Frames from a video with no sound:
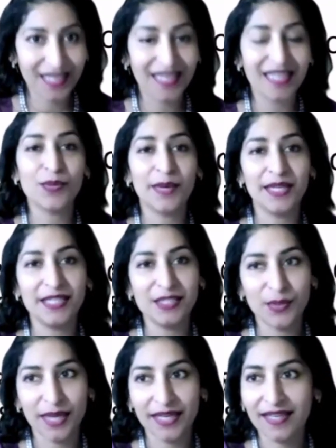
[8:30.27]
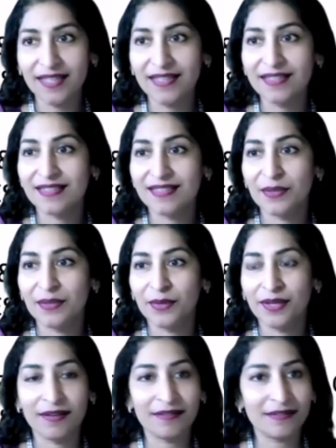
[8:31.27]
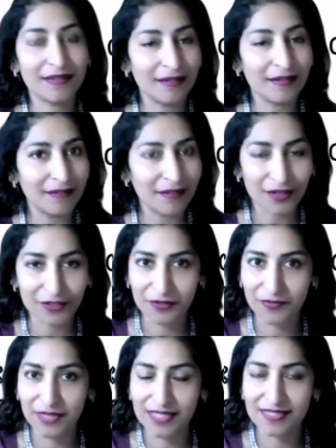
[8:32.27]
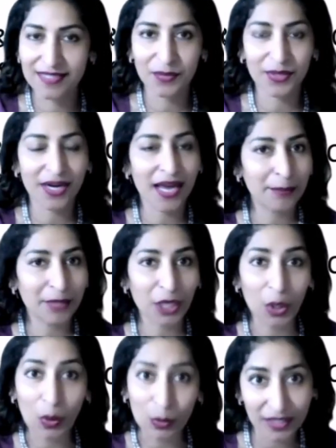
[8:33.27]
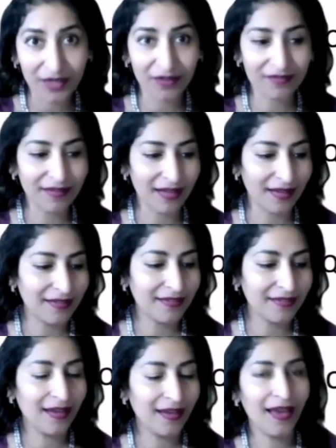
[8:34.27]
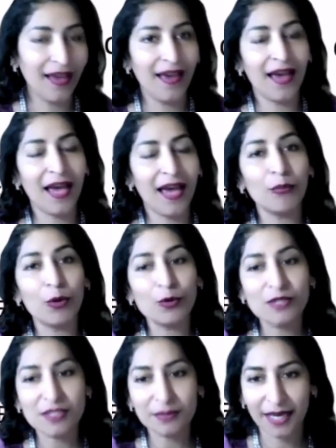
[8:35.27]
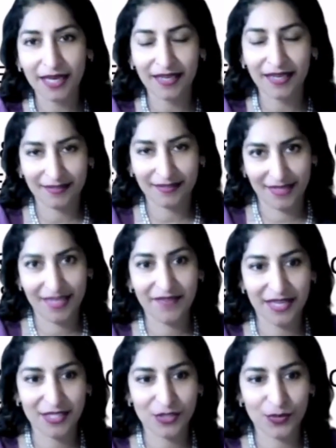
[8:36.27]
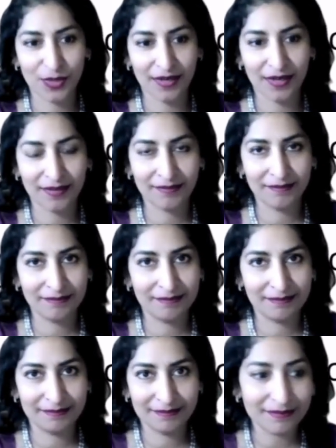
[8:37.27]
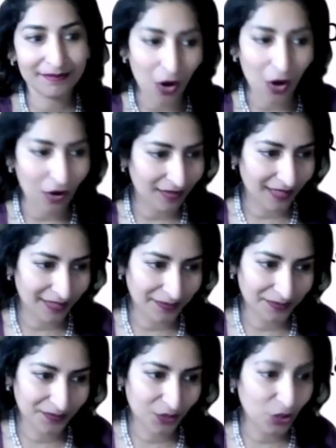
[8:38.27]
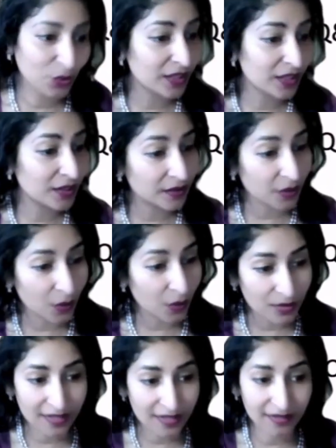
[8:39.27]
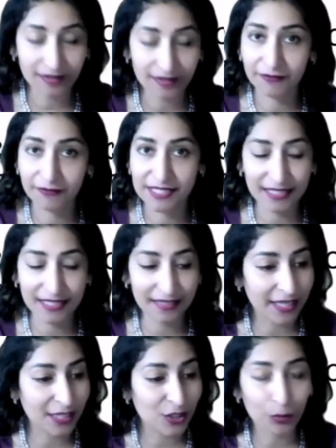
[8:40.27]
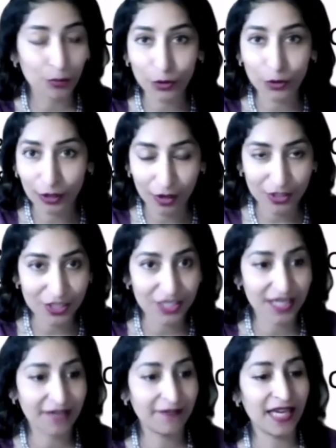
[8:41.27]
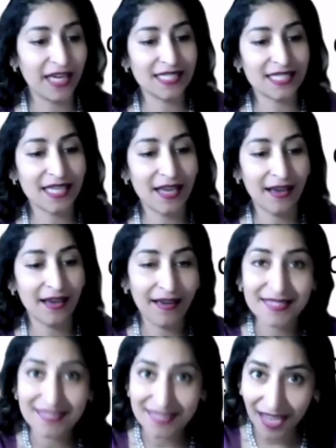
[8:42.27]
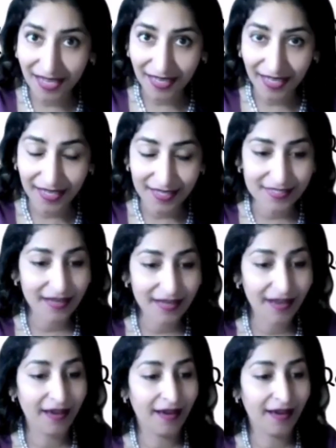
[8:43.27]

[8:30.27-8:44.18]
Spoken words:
In 2020, there were a lot of events that were happening only online, and most of my events were online. You can host either physical events or book launch events, signings,